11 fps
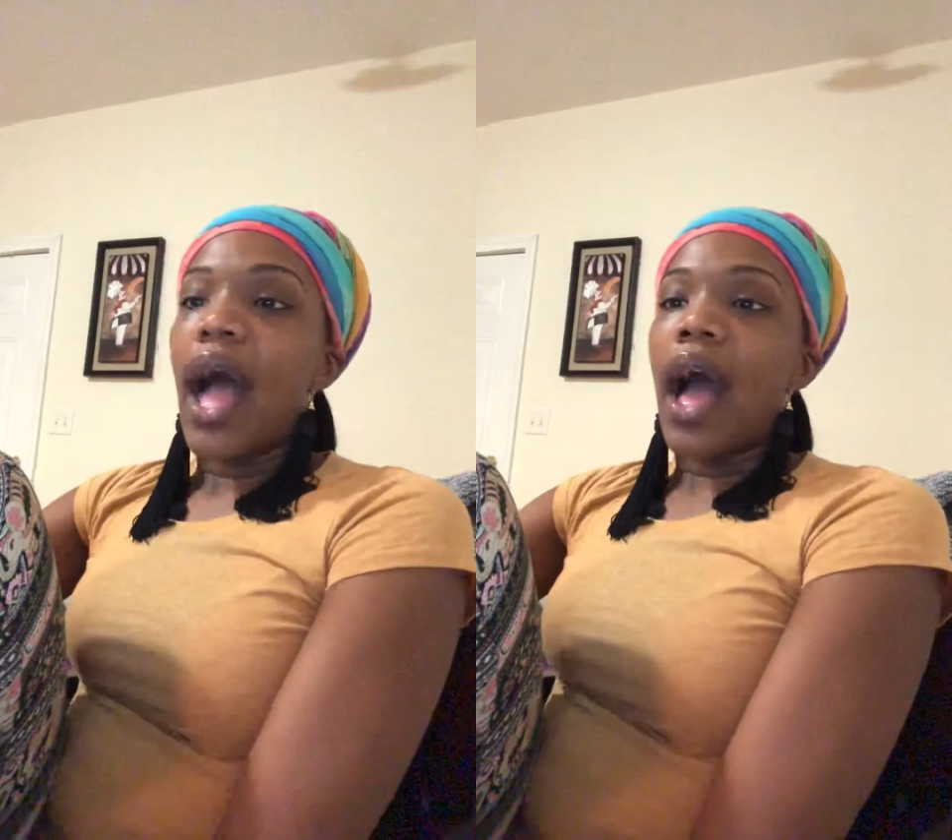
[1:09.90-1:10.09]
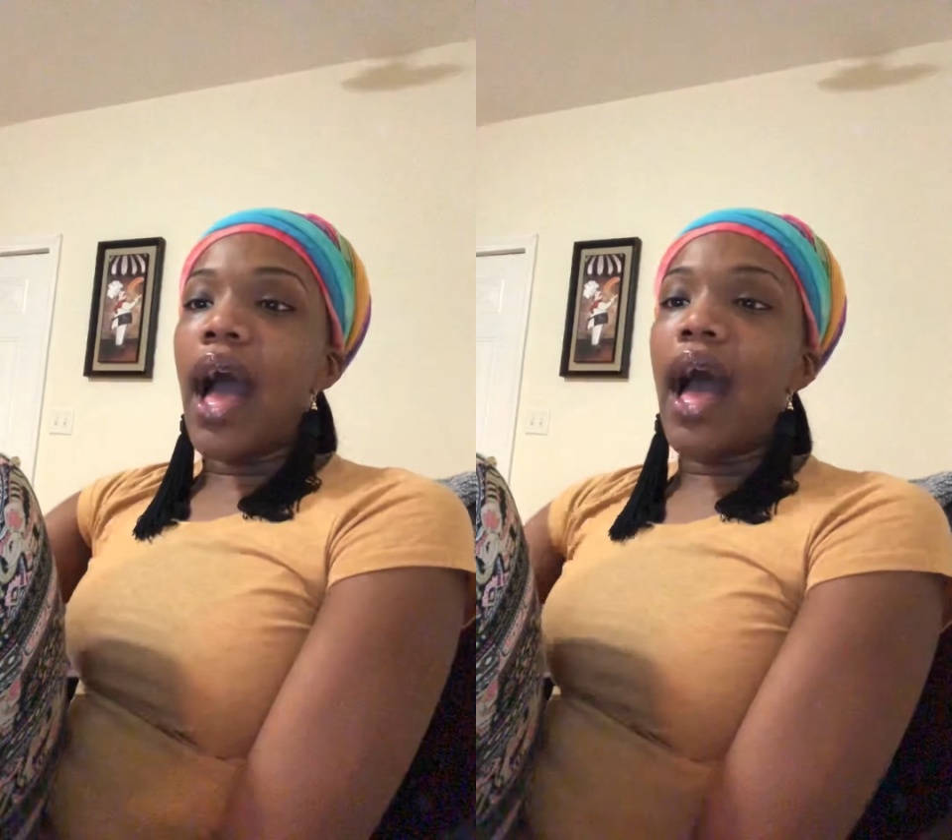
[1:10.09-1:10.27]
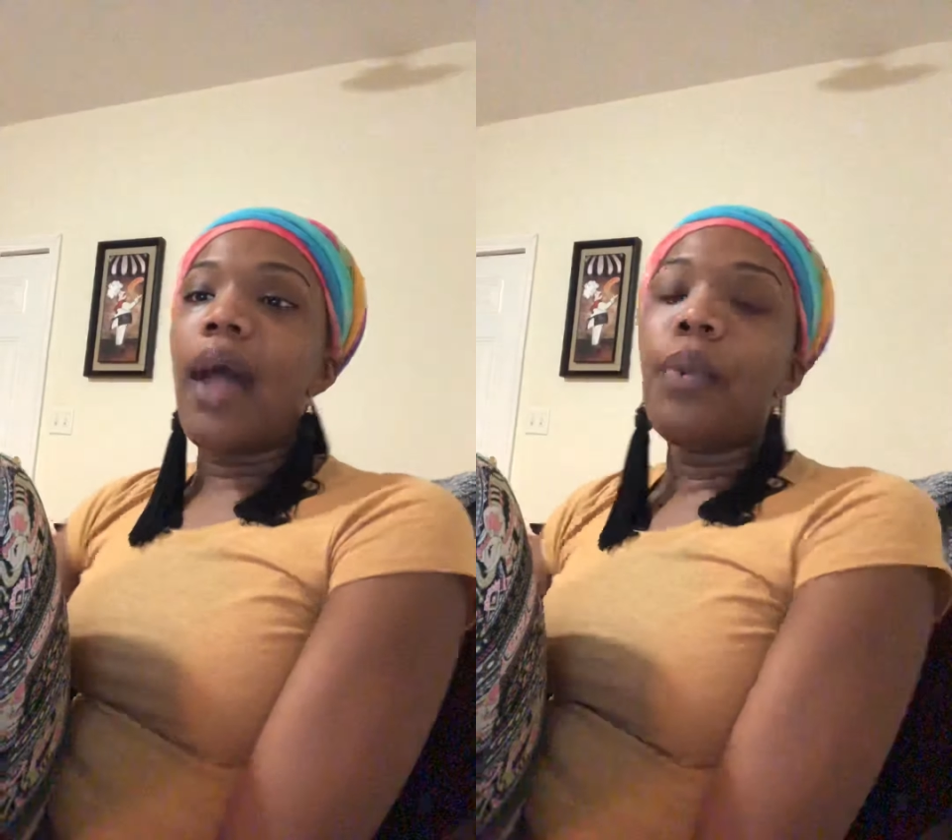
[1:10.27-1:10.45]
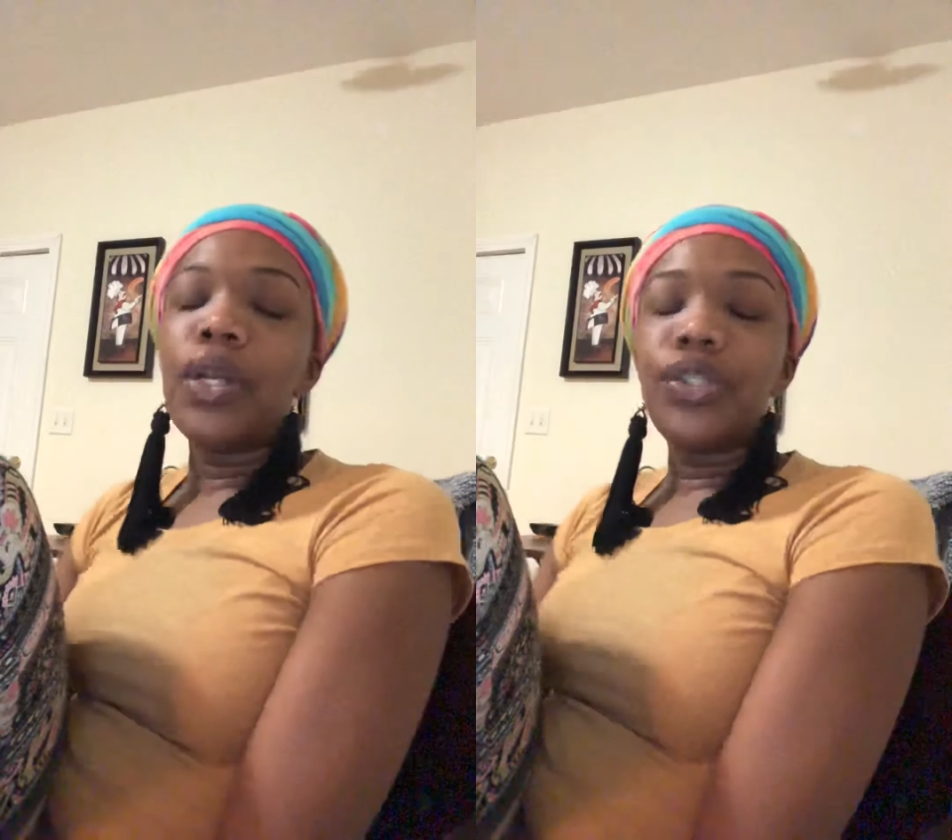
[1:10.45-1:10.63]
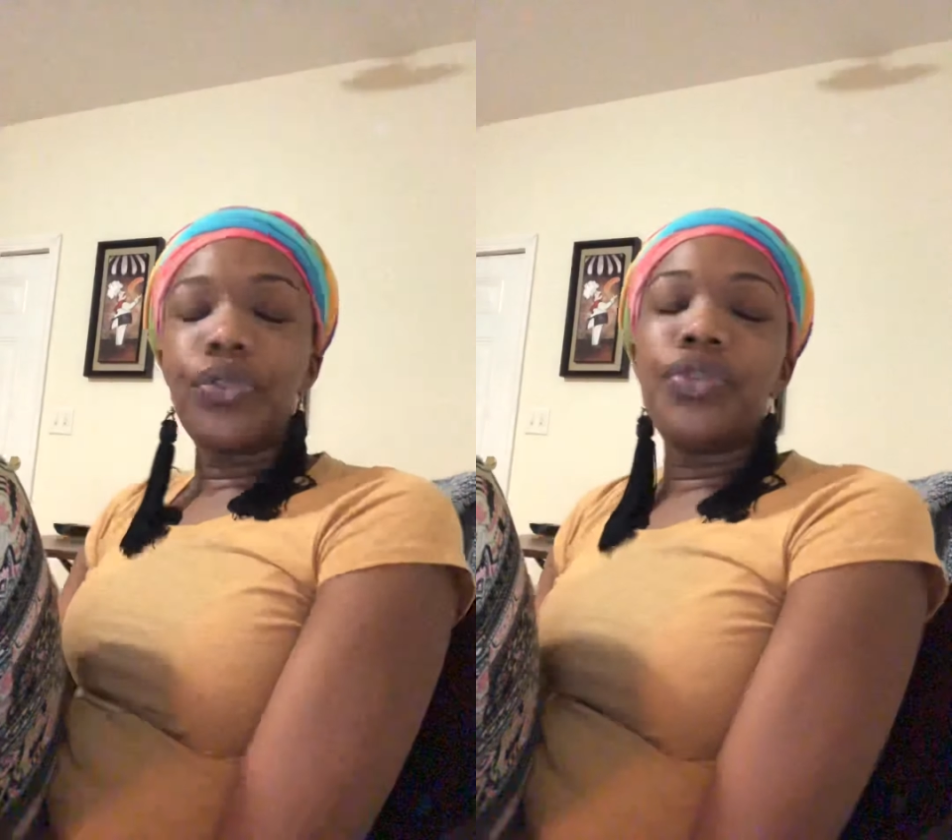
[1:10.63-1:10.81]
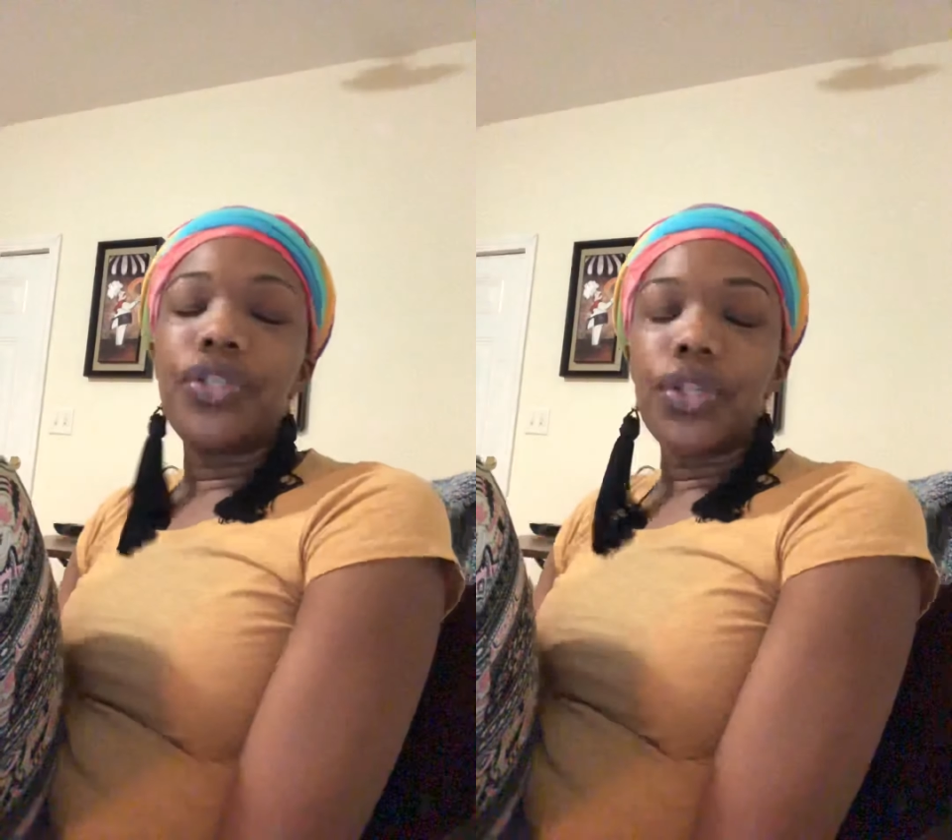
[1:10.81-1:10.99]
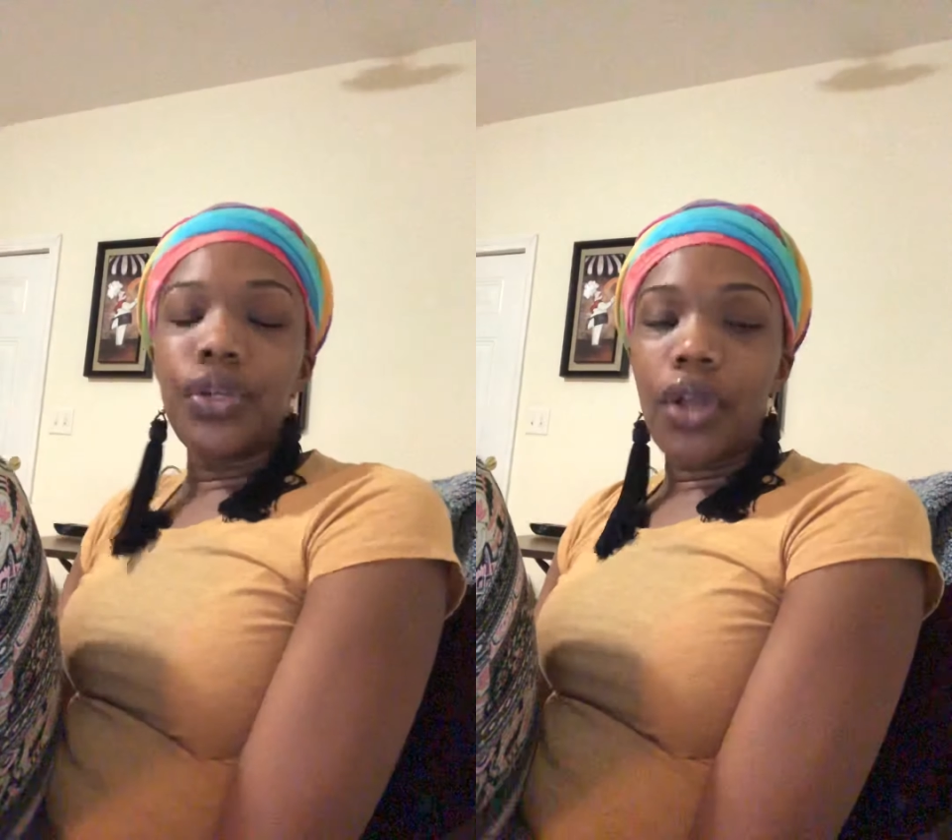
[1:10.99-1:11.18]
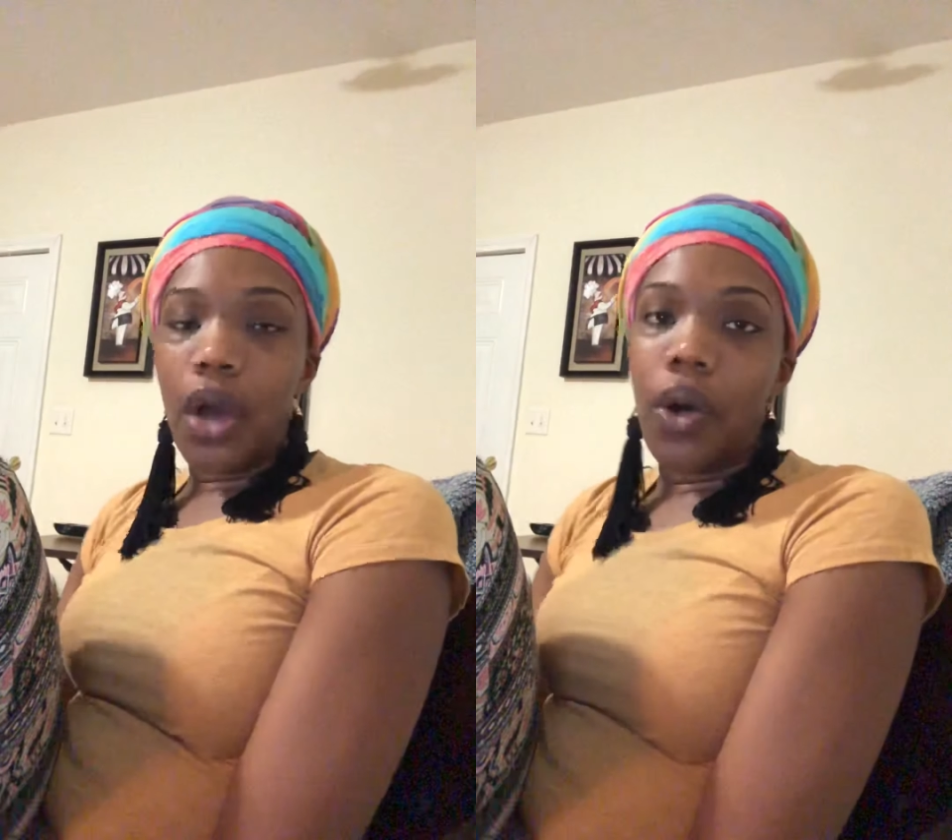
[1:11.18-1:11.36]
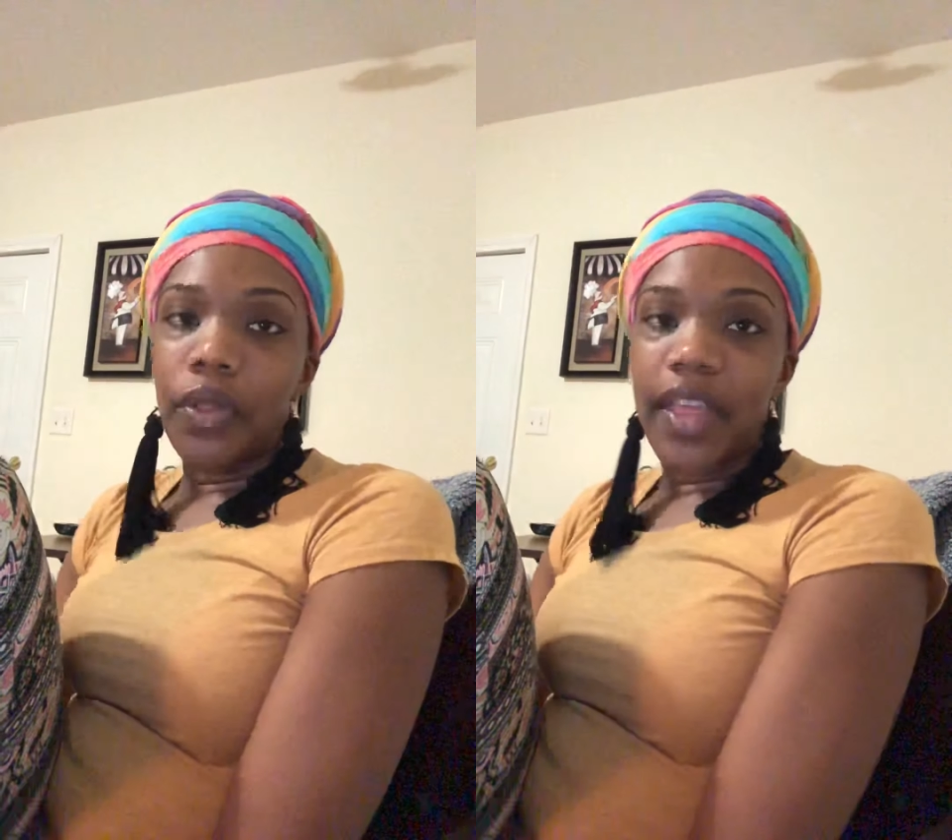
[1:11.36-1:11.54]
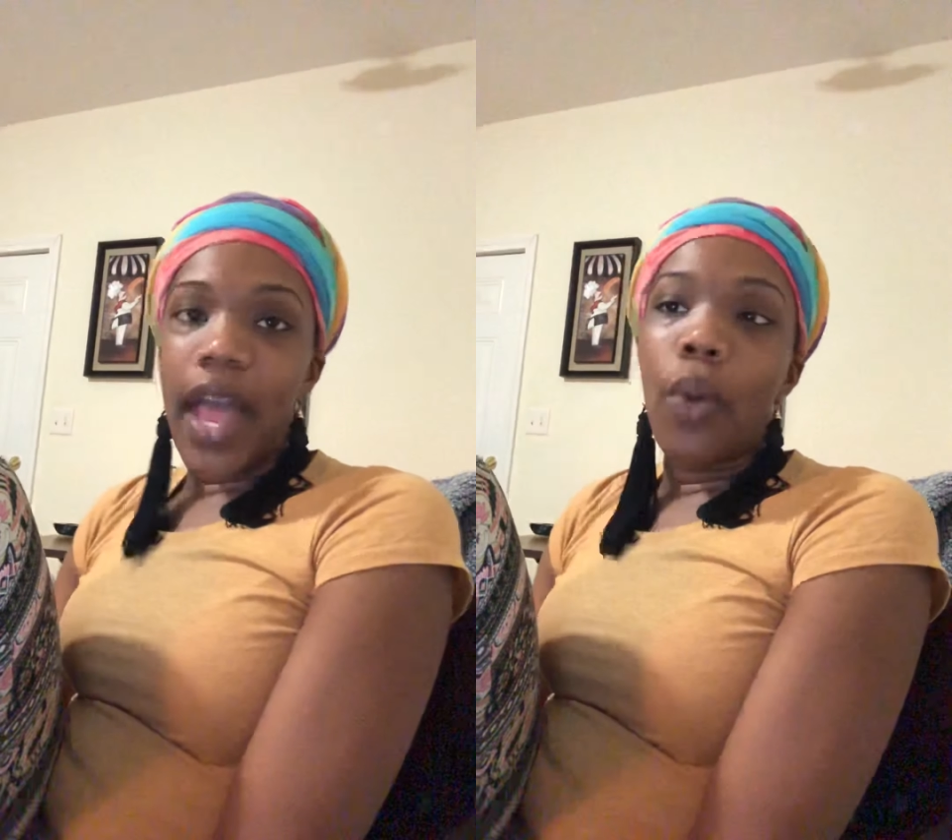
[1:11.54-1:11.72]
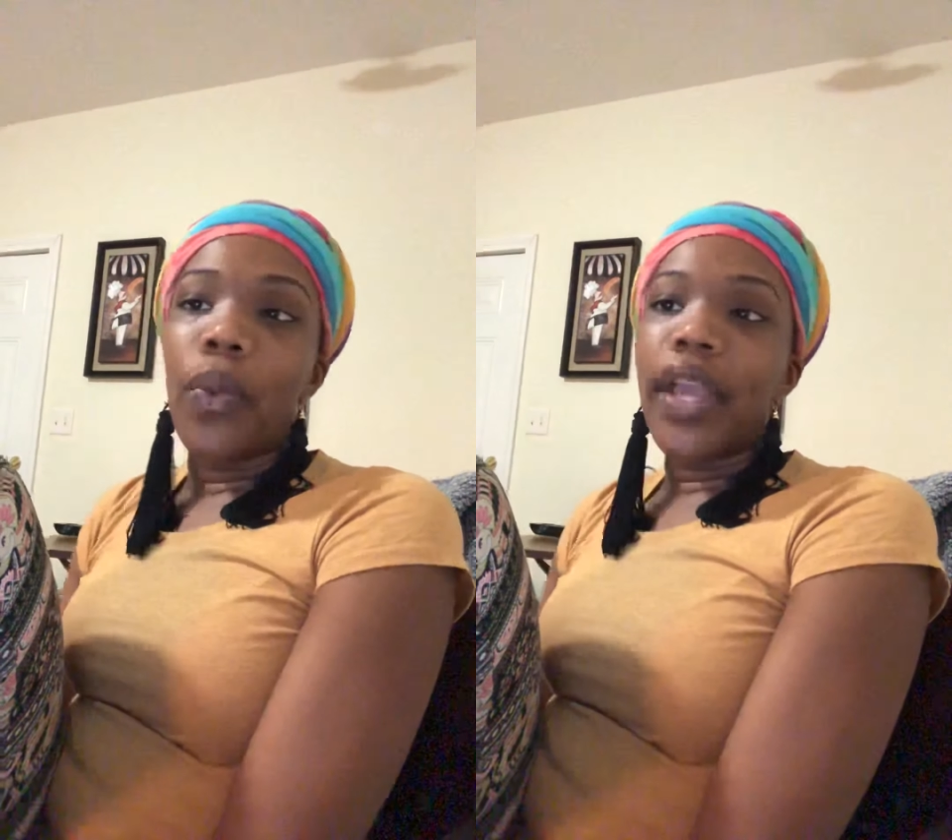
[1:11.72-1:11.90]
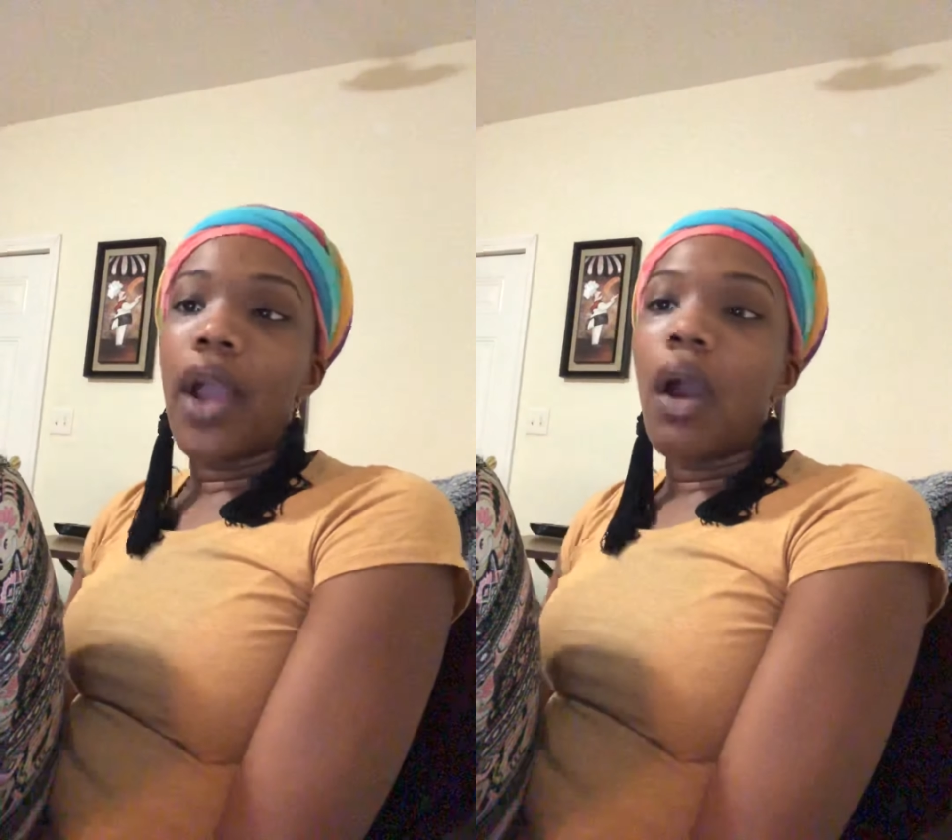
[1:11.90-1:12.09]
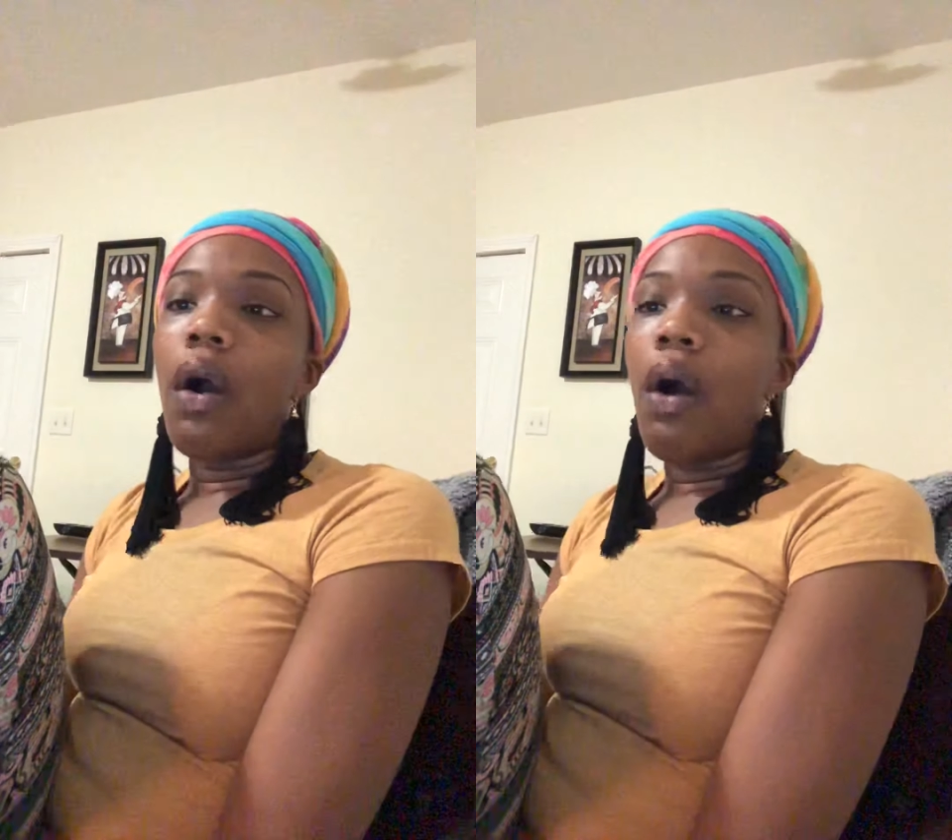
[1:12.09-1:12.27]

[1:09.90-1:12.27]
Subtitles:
I want you to know that we are